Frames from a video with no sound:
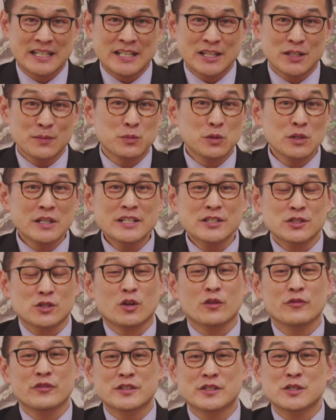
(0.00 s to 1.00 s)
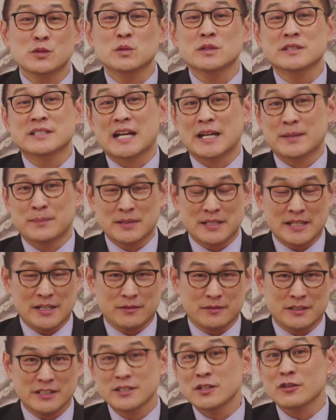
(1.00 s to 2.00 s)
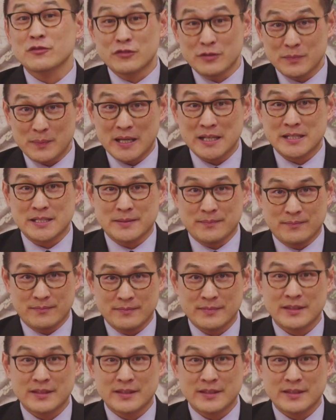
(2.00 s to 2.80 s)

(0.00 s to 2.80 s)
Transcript: the police officer will type it out. It's not verbatim.